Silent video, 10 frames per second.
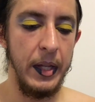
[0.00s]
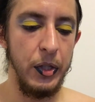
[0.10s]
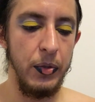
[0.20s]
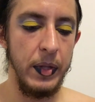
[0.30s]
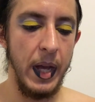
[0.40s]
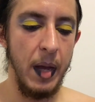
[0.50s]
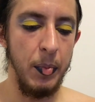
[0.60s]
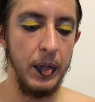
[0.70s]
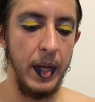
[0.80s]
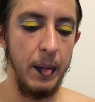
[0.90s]
and do the
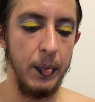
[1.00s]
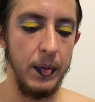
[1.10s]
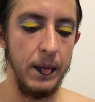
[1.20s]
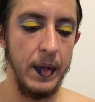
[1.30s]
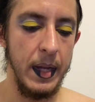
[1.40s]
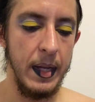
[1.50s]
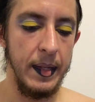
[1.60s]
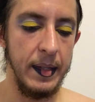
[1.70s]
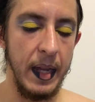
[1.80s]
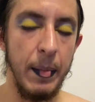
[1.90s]
upper lip.
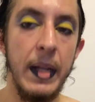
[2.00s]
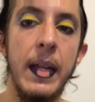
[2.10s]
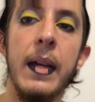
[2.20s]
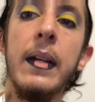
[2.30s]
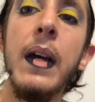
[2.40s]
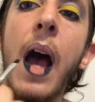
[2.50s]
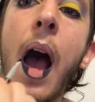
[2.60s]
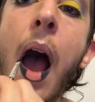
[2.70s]
Same idea.